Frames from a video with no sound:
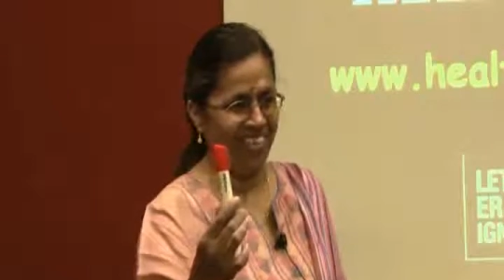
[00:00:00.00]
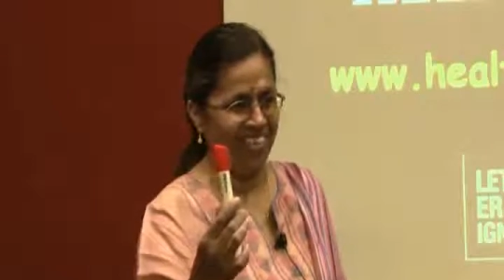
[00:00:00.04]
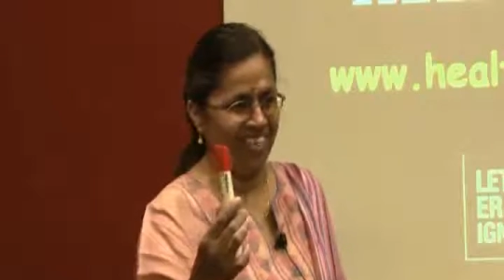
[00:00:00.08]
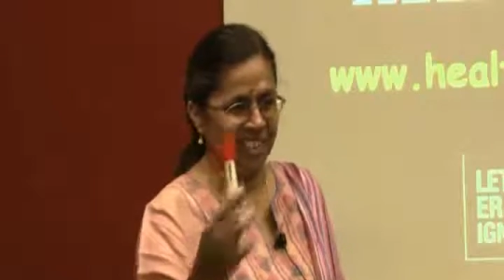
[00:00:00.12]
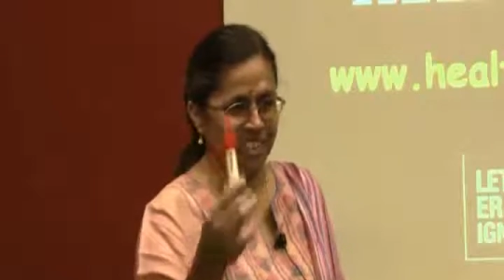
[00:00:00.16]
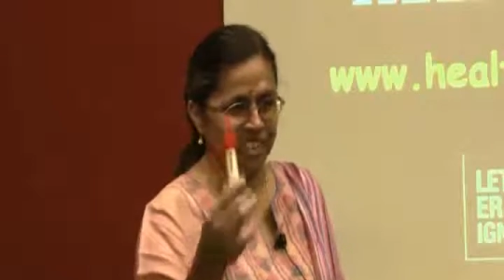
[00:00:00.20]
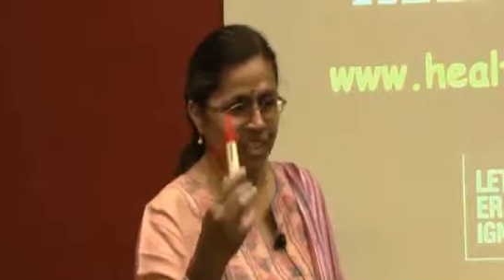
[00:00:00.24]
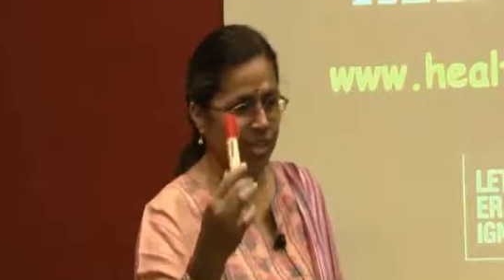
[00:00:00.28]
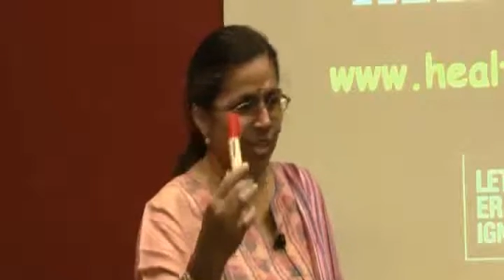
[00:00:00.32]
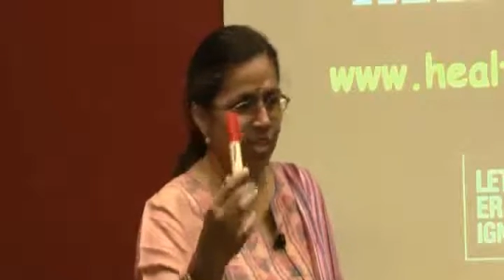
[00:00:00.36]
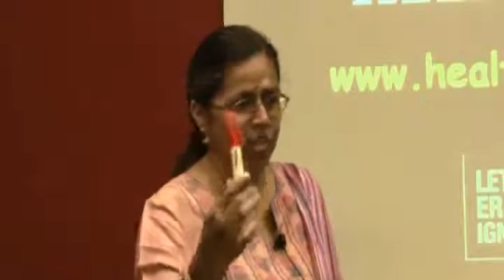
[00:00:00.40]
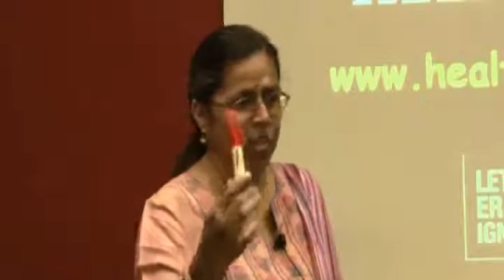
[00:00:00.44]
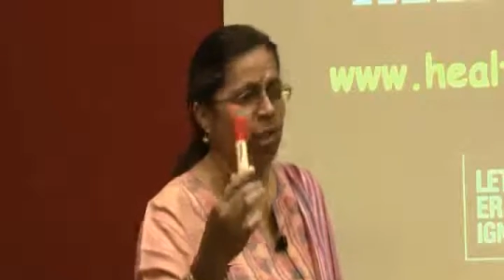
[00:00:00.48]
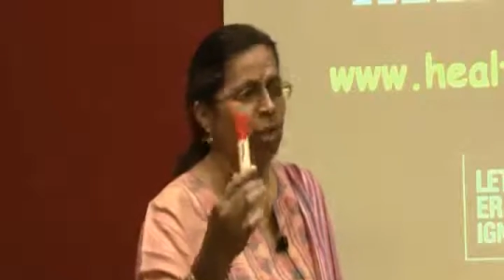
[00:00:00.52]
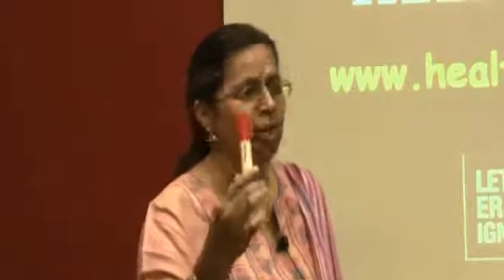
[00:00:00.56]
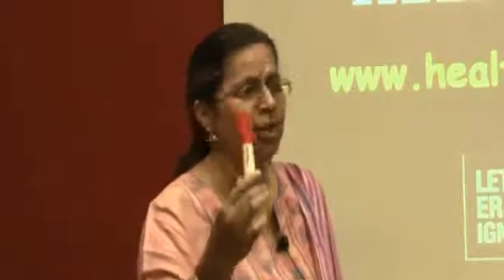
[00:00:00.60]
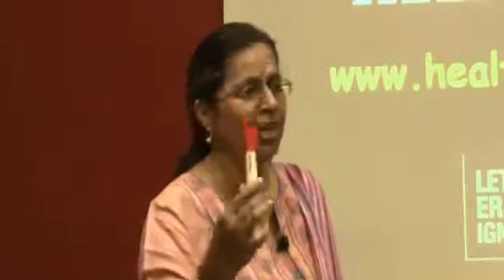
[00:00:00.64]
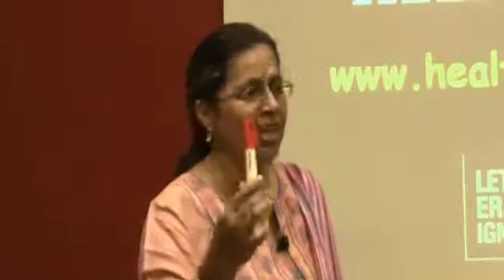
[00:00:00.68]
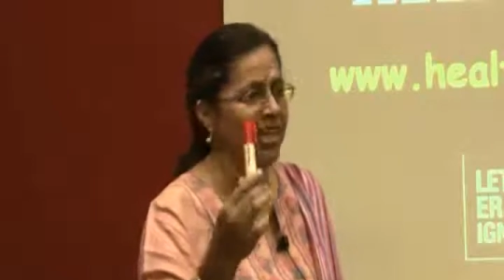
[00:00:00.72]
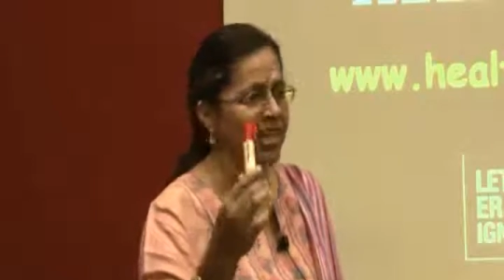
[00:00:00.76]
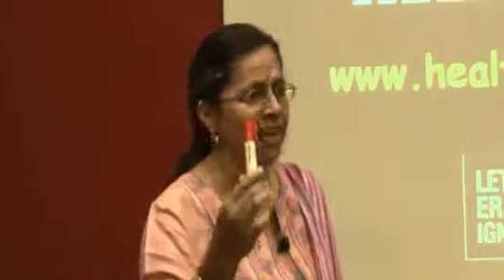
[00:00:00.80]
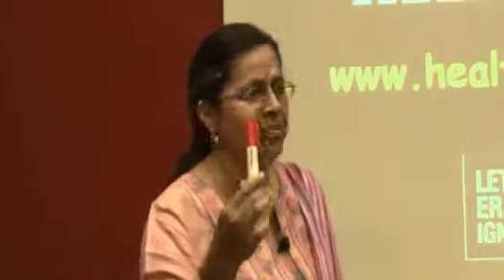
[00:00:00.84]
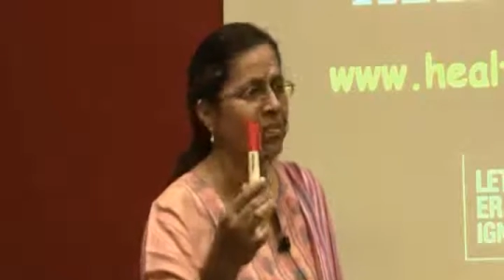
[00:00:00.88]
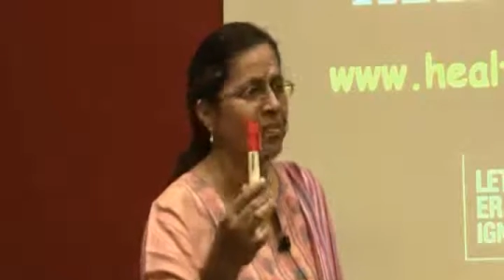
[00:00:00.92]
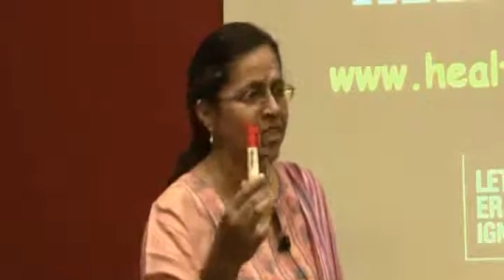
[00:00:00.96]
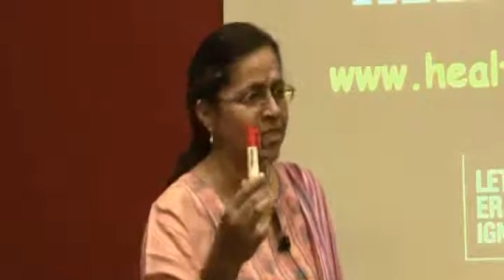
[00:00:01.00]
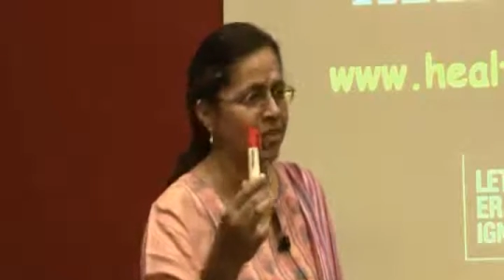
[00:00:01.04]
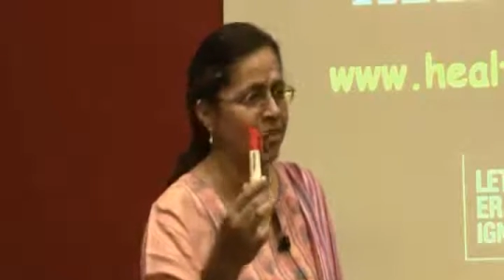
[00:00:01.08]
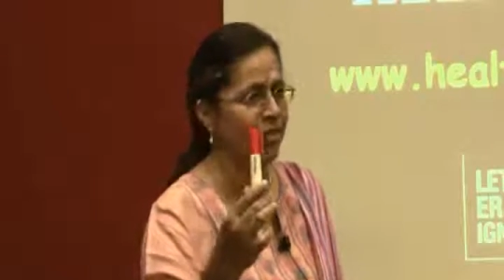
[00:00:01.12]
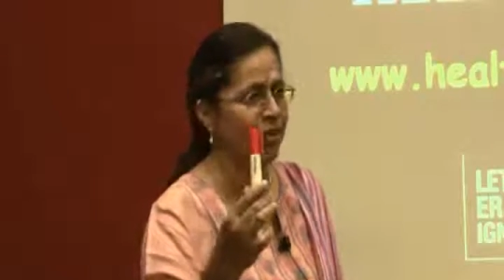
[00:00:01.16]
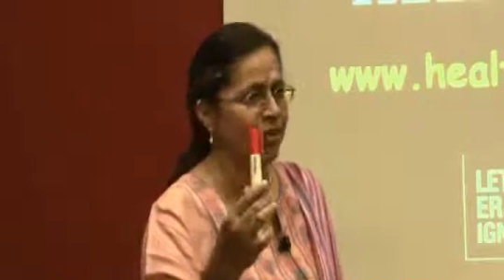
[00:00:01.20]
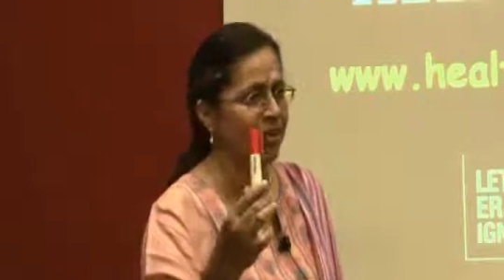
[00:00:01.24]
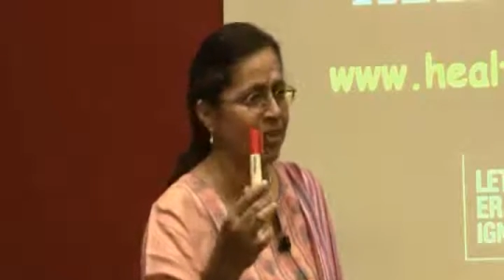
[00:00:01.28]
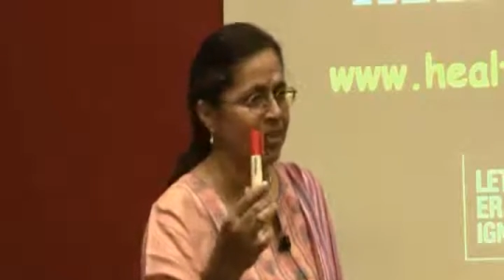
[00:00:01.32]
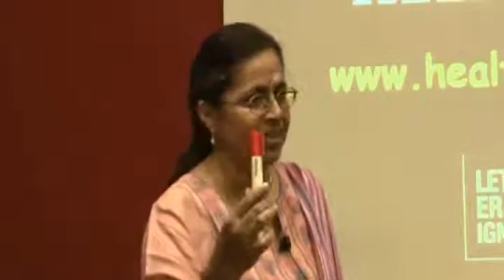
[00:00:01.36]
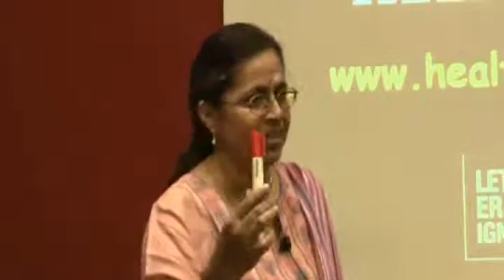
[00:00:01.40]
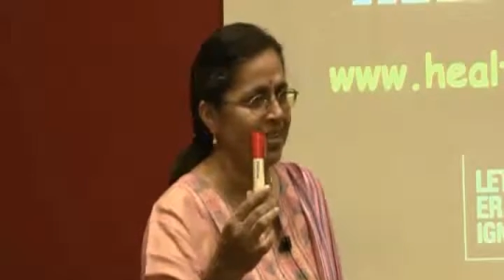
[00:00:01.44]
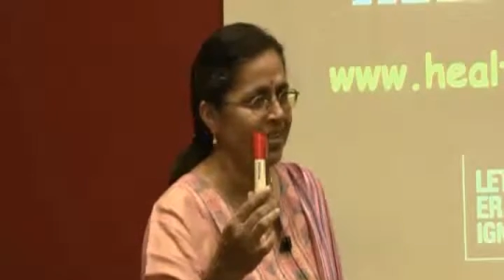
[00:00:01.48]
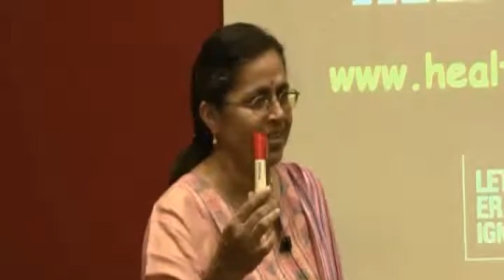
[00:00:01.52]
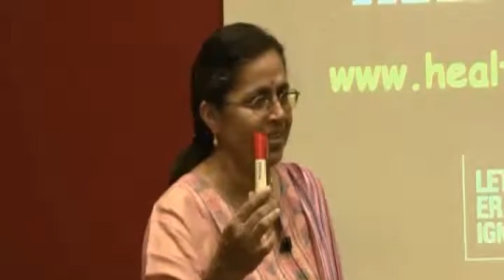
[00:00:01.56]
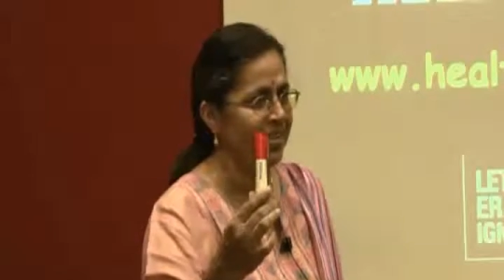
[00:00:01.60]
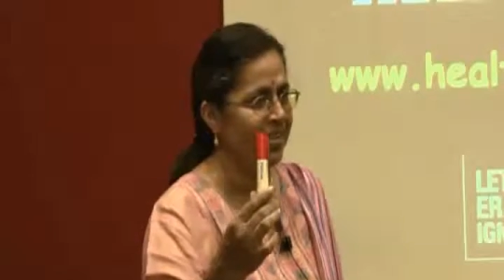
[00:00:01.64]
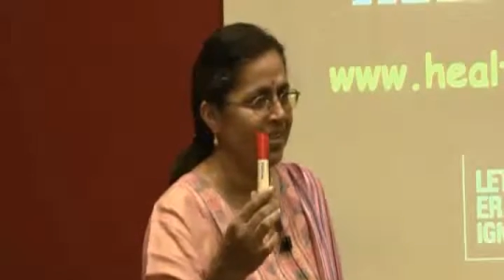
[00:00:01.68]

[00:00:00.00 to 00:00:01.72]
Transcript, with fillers: It is not totally demystified.